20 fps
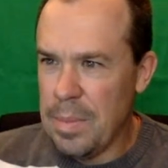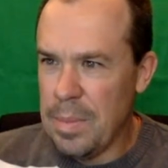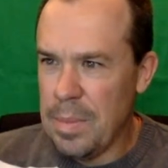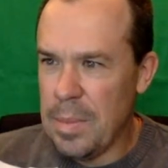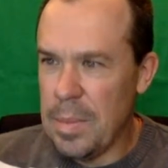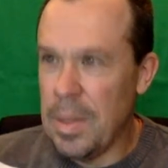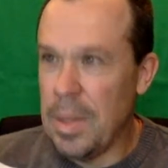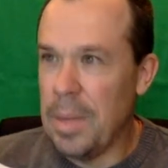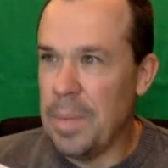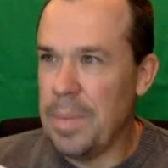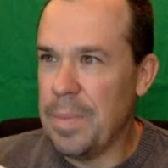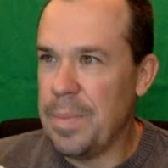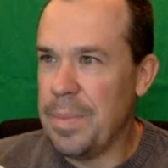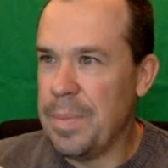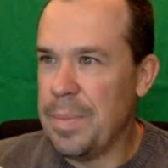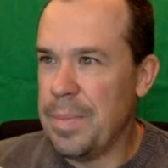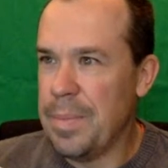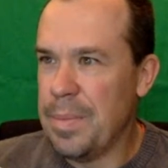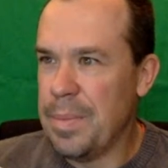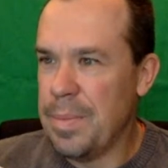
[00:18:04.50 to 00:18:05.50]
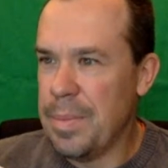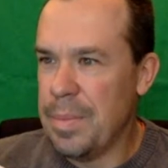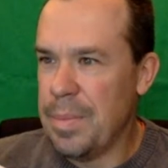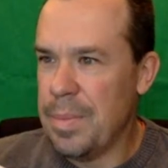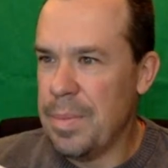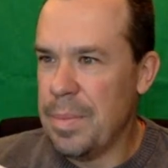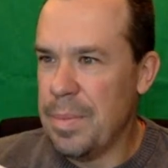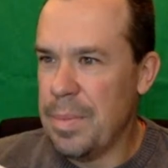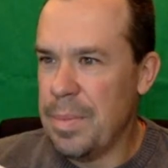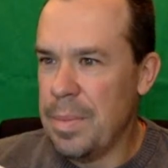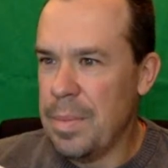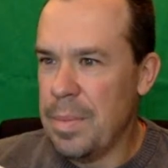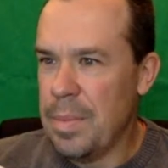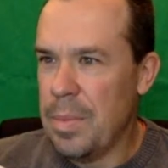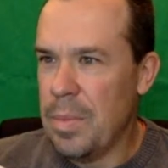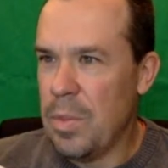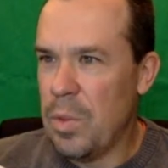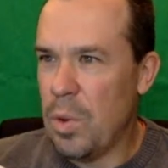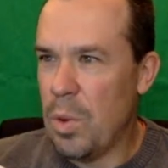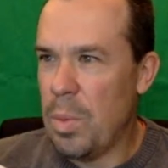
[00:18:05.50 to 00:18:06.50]
That's it.
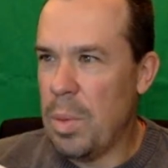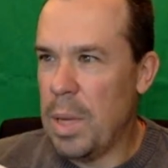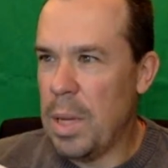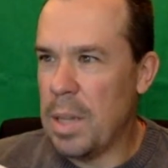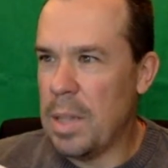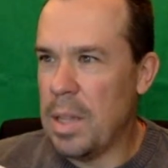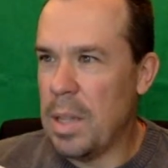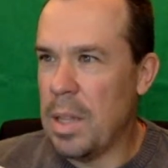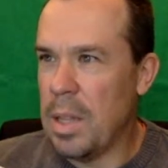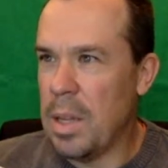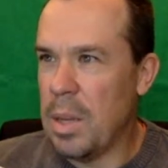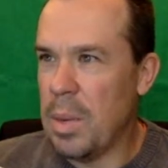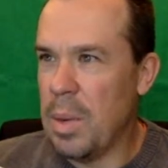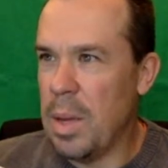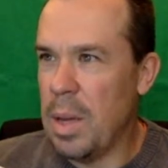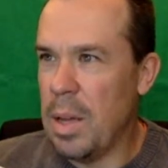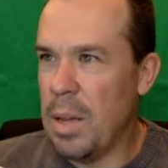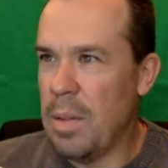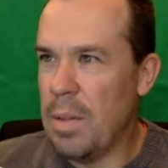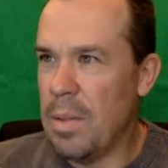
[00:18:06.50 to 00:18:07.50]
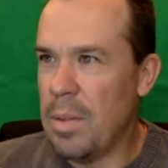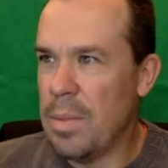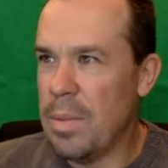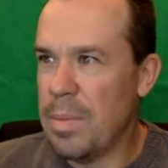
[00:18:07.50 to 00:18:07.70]
4 picks, I think we have.